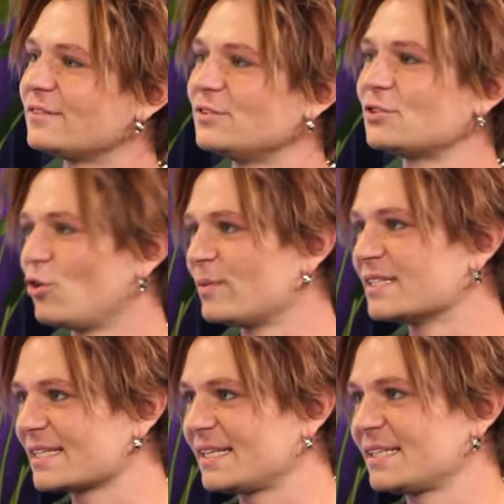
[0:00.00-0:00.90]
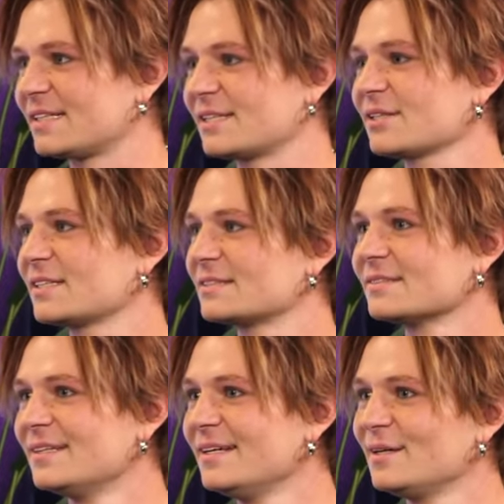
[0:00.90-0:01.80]
If you told me as a kid, like, you're gonna
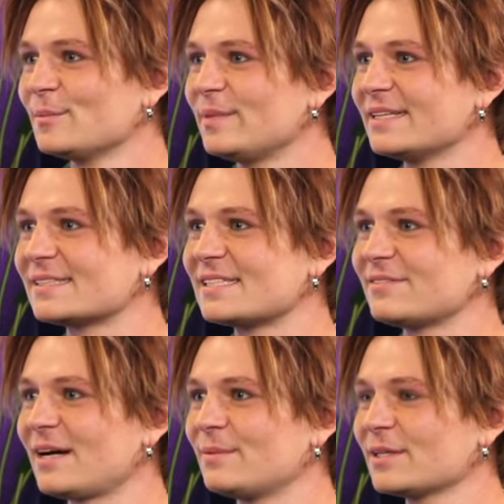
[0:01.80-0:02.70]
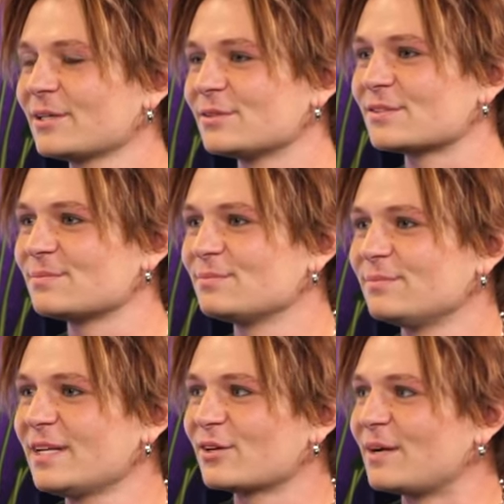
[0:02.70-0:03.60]
be at Steve Caballero's
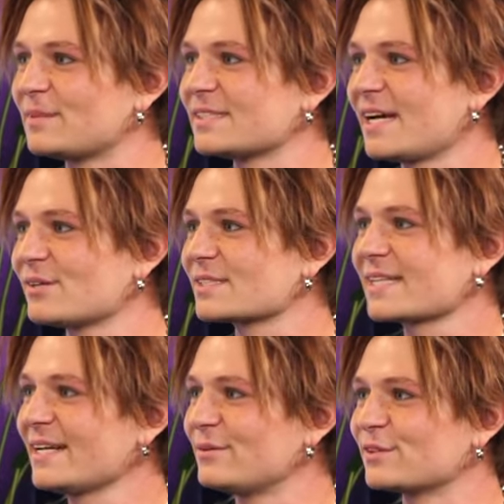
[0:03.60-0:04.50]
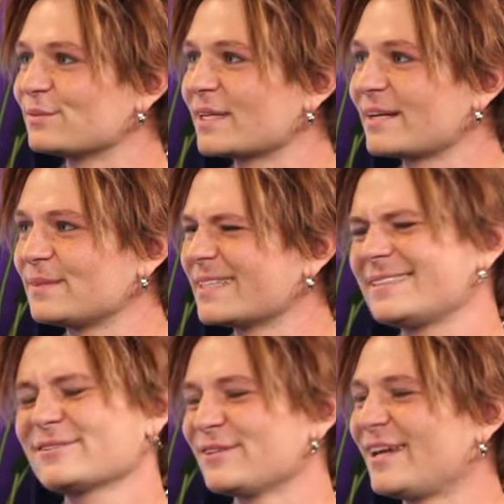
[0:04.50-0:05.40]
mini ramp at his house, skating with him, like, I'd be like,
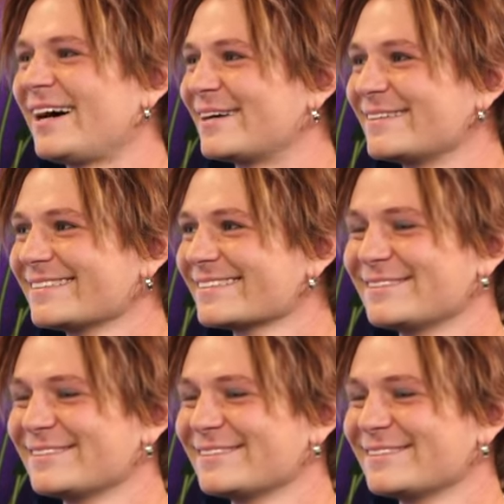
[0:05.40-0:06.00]
you're a liar.